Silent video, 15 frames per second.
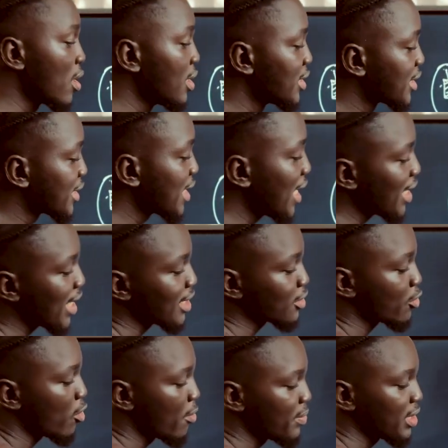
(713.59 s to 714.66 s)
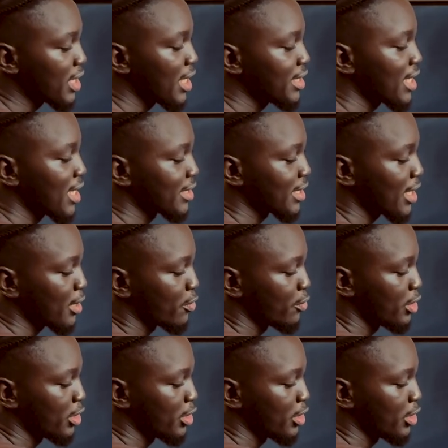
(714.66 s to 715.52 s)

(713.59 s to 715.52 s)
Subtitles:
Sellers completed their cycle.